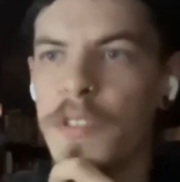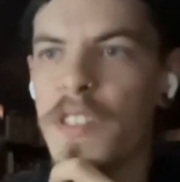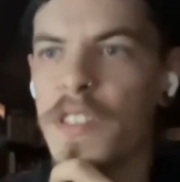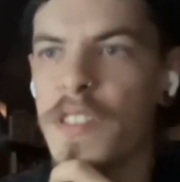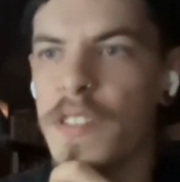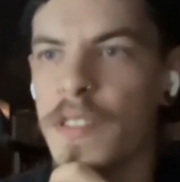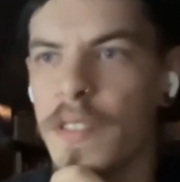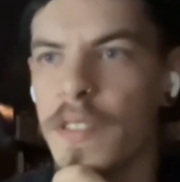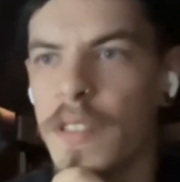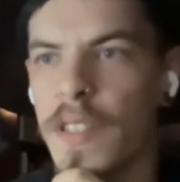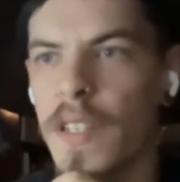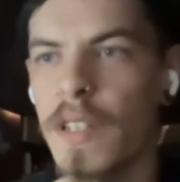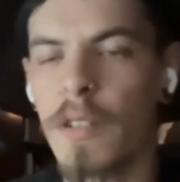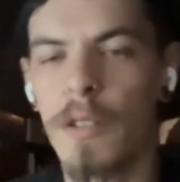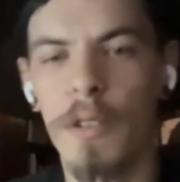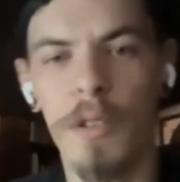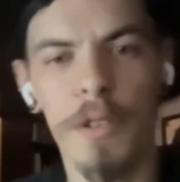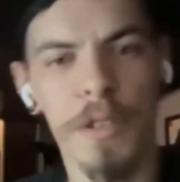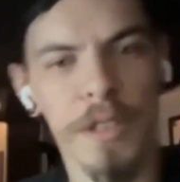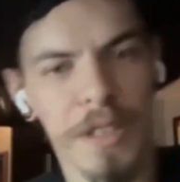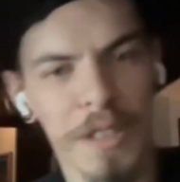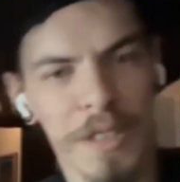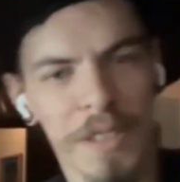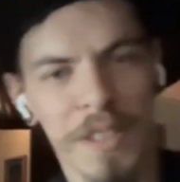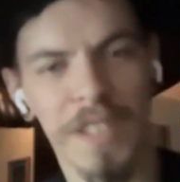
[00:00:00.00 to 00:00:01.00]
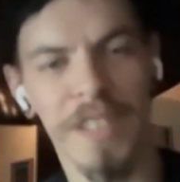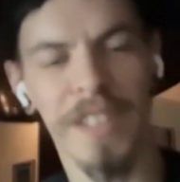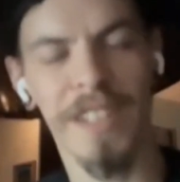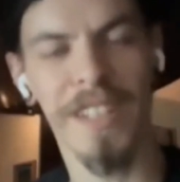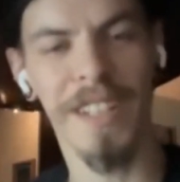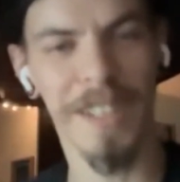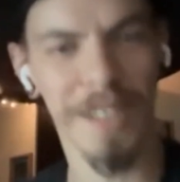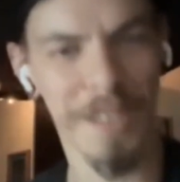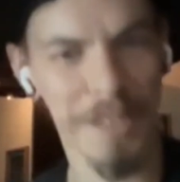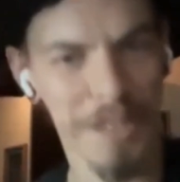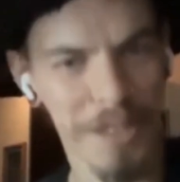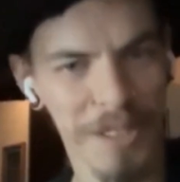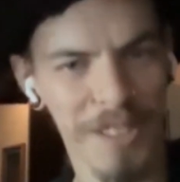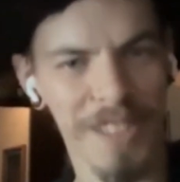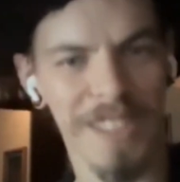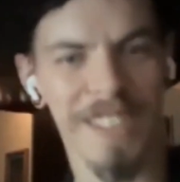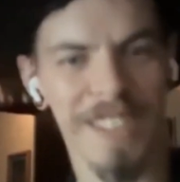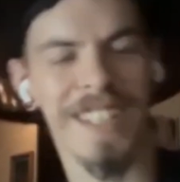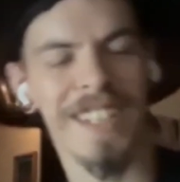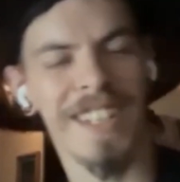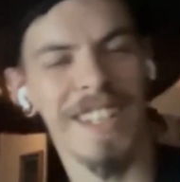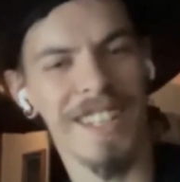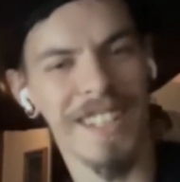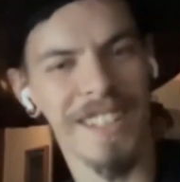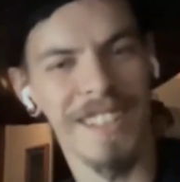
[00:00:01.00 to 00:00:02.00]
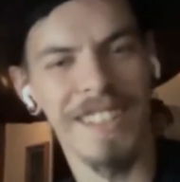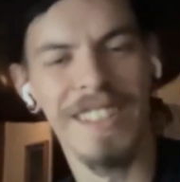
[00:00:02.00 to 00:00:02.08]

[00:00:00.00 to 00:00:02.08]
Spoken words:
I was listening to that earlier today, actually. Yeah,